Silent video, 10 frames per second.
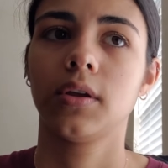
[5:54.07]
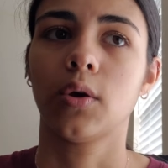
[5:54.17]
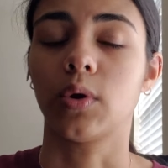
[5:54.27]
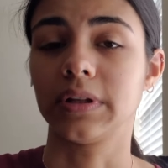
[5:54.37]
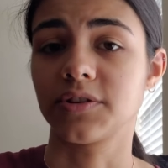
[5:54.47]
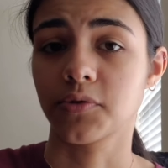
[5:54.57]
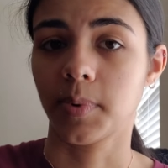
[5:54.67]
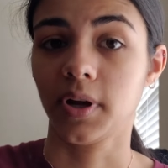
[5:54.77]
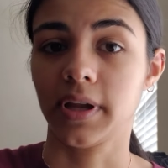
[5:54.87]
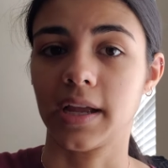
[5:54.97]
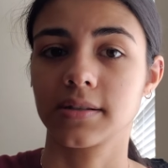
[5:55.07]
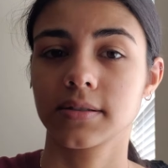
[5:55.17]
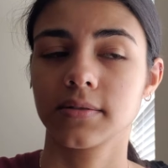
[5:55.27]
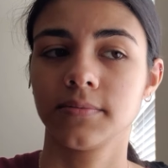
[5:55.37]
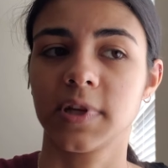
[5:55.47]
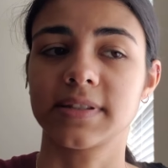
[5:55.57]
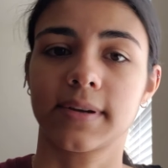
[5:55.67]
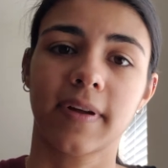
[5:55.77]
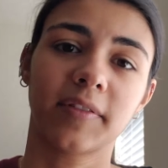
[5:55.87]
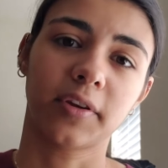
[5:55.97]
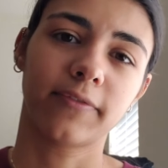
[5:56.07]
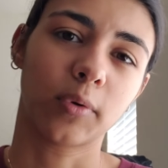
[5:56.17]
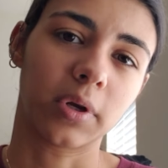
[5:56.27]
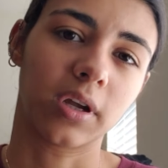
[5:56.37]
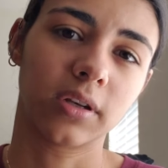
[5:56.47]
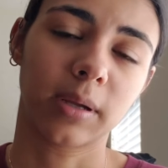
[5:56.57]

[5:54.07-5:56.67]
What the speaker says: or listen to a podcast, instead of having your phone on.